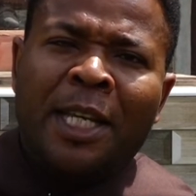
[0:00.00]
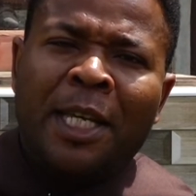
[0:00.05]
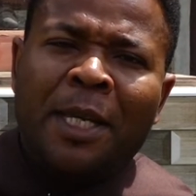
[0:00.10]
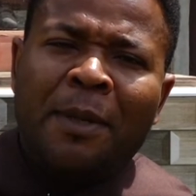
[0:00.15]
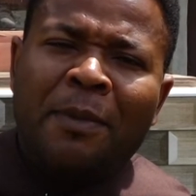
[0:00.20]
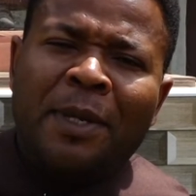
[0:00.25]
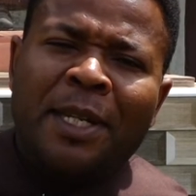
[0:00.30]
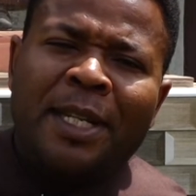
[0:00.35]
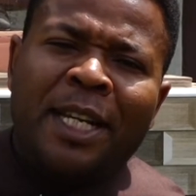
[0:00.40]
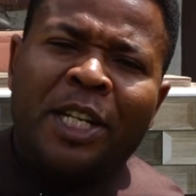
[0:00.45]
It
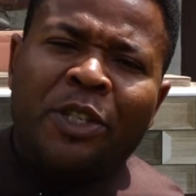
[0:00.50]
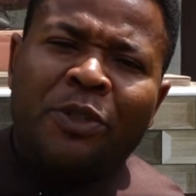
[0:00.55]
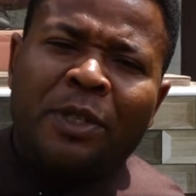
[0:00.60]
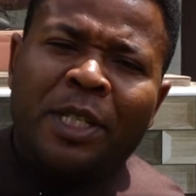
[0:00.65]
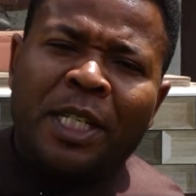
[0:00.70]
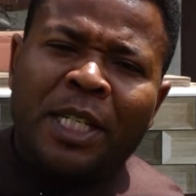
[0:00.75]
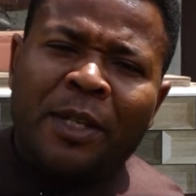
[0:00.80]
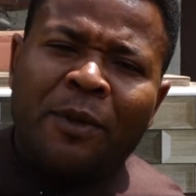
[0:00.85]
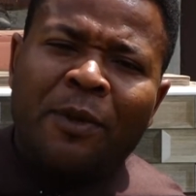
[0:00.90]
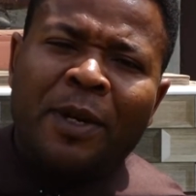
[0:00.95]
means
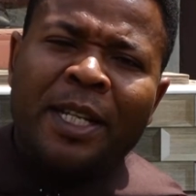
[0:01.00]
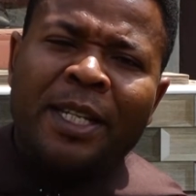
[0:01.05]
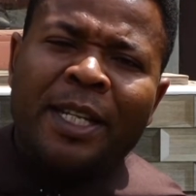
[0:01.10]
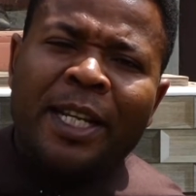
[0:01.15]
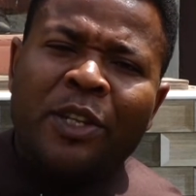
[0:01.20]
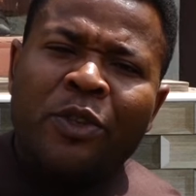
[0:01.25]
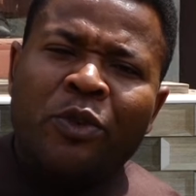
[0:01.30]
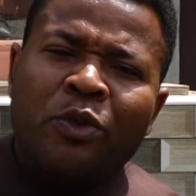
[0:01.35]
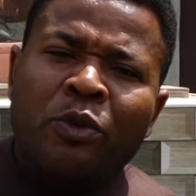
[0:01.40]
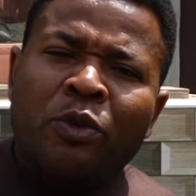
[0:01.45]
actually they
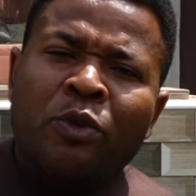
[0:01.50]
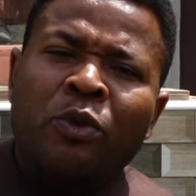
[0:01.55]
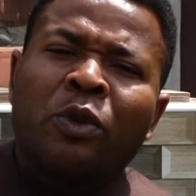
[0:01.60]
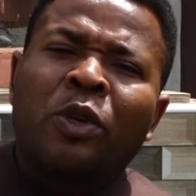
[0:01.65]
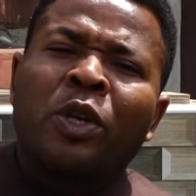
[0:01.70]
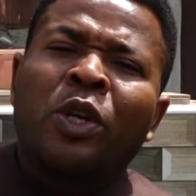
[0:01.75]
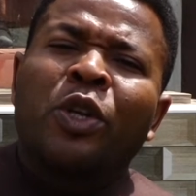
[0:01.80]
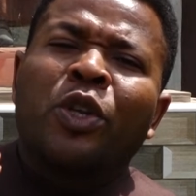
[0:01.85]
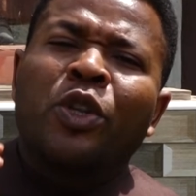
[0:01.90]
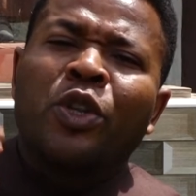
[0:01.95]
wanted to,
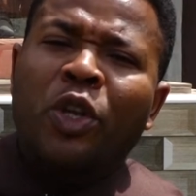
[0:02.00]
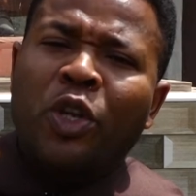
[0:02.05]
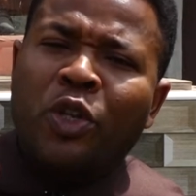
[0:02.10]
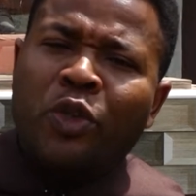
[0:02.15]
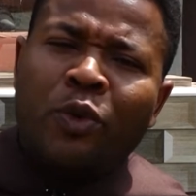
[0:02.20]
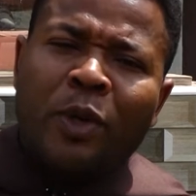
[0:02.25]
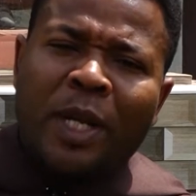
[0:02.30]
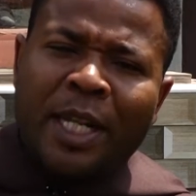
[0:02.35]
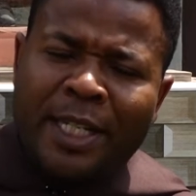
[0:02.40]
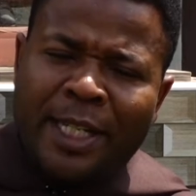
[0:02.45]
not
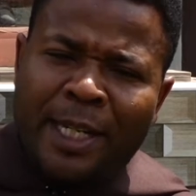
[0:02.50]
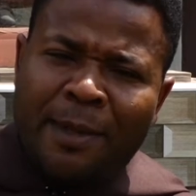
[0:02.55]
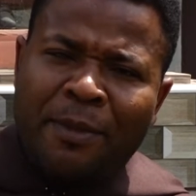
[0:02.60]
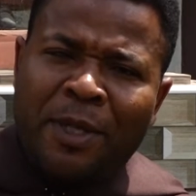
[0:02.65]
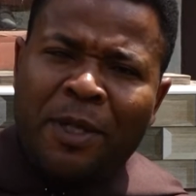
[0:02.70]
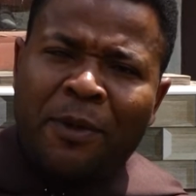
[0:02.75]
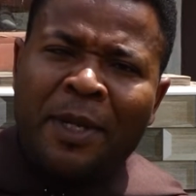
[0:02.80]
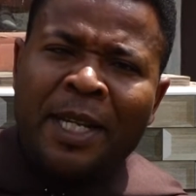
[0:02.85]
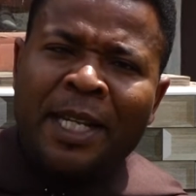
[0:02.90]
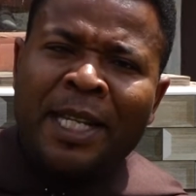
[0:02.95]
to accept
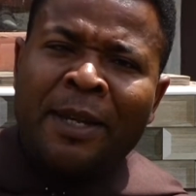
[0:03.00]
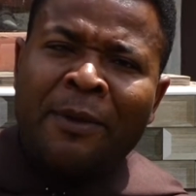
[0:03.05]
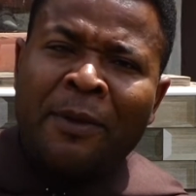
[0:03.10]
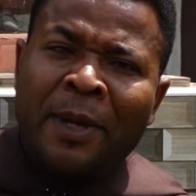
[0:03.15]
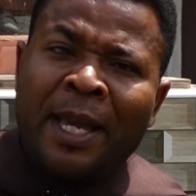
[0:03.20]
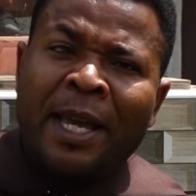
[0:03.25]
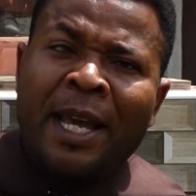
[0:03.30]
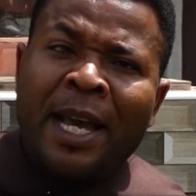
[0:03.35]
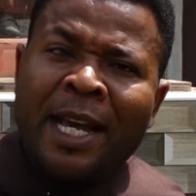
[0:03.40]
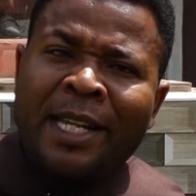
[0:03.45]
the way they
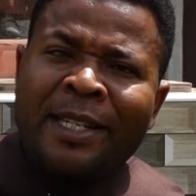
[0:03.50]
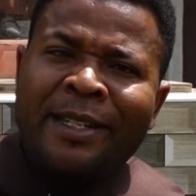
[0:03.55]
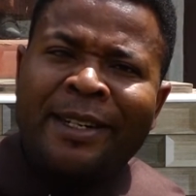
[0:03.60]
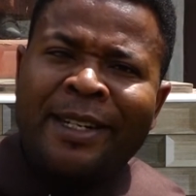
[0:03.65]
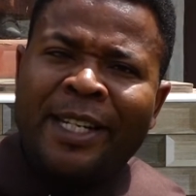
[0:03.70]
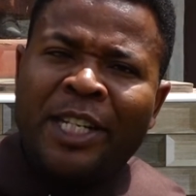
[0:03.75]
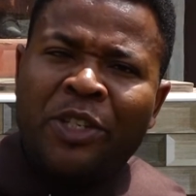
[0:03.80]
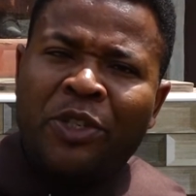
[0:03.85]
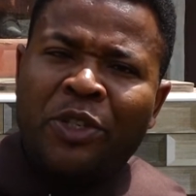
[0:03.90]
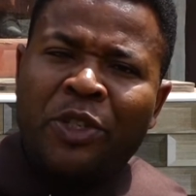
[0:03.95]
were as
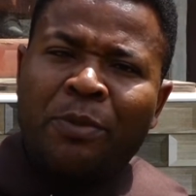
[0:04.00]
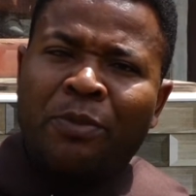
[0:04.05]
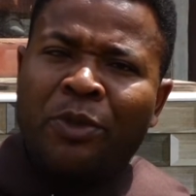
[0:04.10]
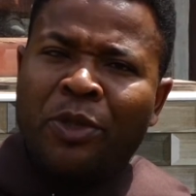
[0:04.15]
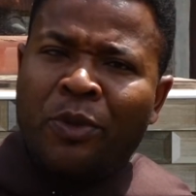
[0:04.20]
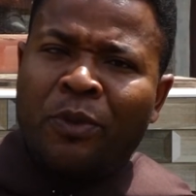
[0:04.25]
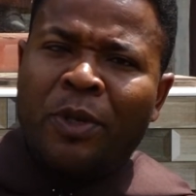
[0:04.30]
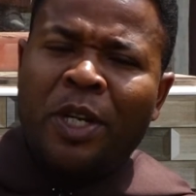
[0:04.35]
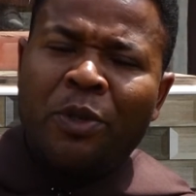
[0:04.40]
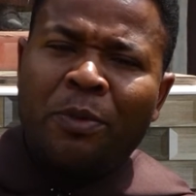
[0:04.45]
creatures, but
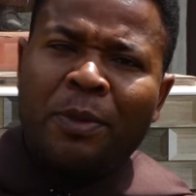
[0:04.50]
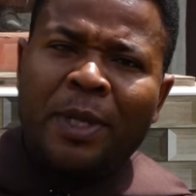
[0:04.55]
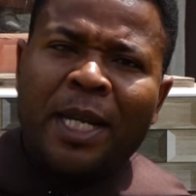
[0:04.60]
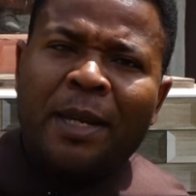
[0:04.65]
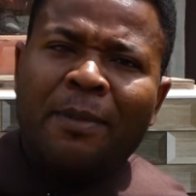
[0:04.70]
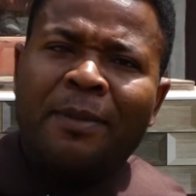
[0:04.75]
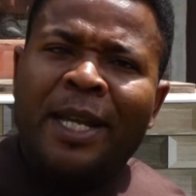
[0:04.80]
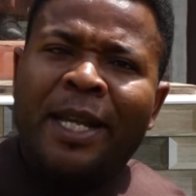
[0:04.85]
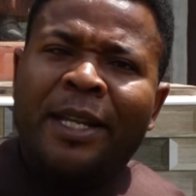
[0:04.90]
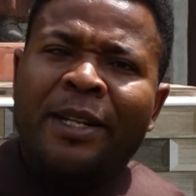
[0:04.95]
to want to
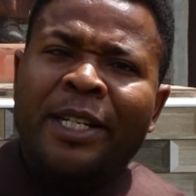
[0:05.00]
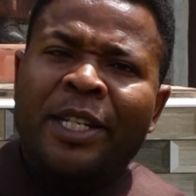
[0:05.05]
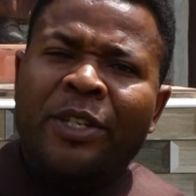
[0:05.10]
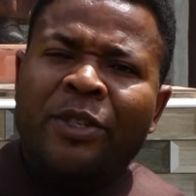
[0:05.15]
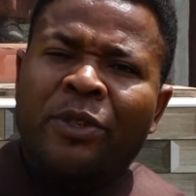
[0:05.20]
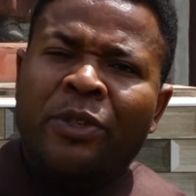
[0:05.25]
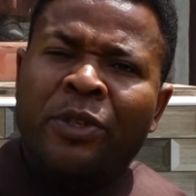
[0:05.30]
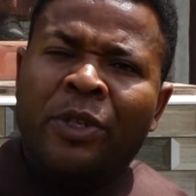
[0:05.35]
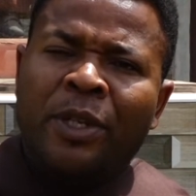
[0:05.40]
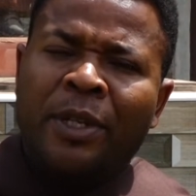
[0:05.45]
become like
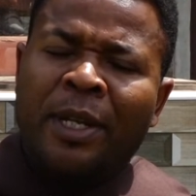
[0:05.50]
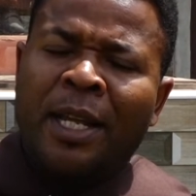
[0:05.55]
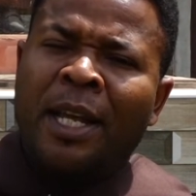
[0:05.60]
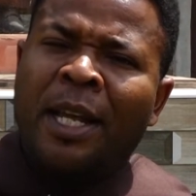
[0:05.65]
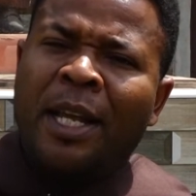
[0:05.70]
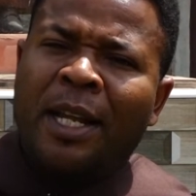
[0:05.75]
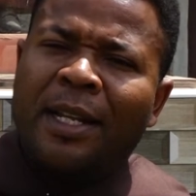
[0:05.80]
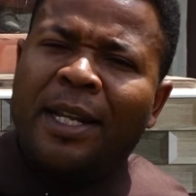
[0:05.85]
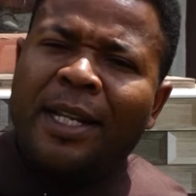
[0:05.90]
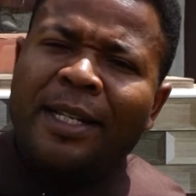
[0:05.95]
creatures,
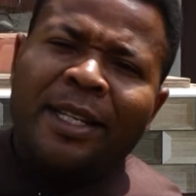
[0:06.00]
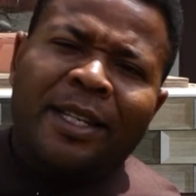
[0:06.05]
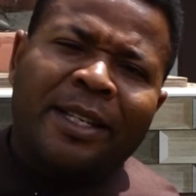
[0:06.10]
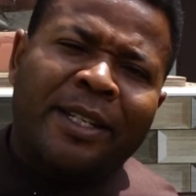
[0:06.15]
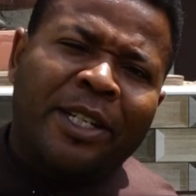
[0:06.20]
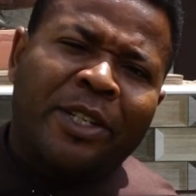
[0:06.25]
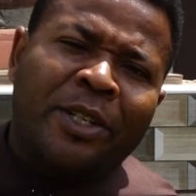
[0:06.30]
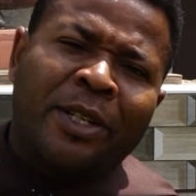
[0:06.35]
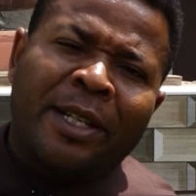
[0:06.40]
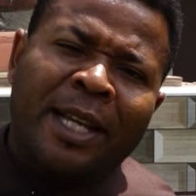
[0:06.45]
like
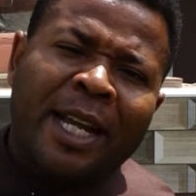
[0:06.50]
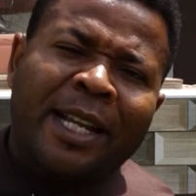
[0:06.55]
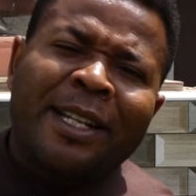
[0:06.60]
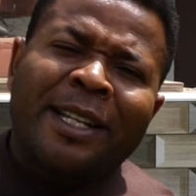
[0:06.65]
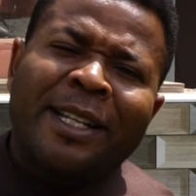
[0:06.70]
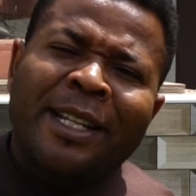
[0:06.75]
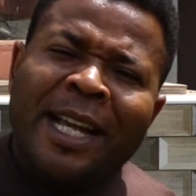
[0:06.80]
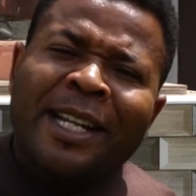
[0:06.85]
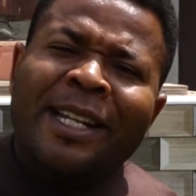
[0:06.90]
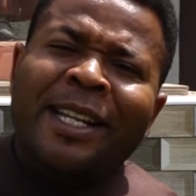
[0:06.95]

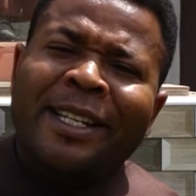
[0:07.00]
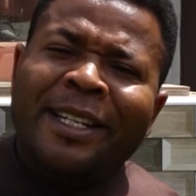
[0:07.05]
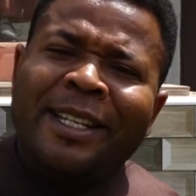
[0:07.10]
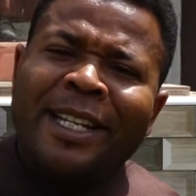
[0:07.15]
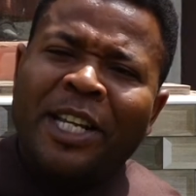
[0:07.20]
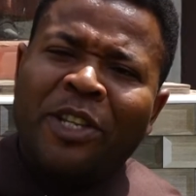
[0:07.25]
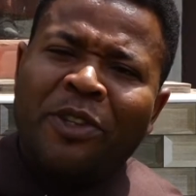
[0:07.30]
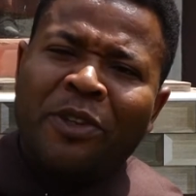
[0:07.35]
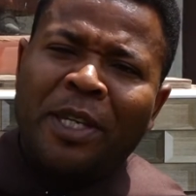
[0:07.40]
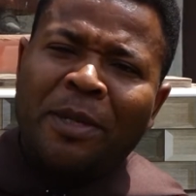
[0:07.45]
the
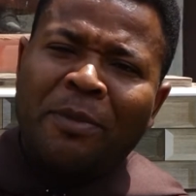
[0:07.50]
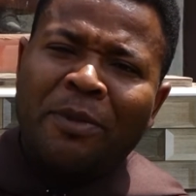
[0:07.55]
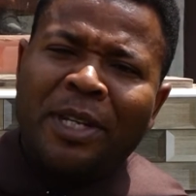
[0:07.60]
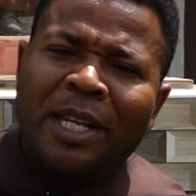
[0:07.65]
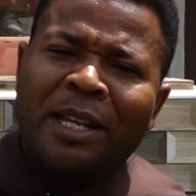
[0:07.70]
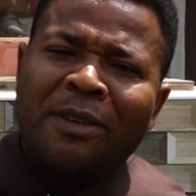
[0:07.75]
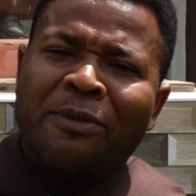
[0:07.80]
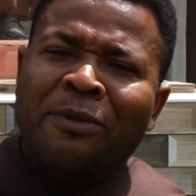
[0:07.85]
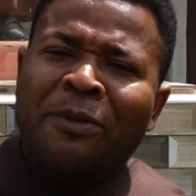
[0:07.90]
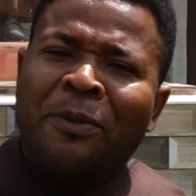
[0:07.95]
Creator
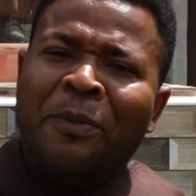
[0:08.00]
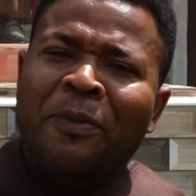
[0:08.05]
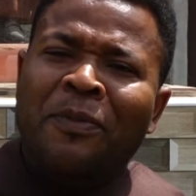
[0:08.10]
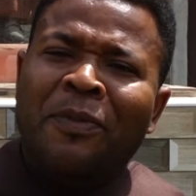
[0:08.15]
himself.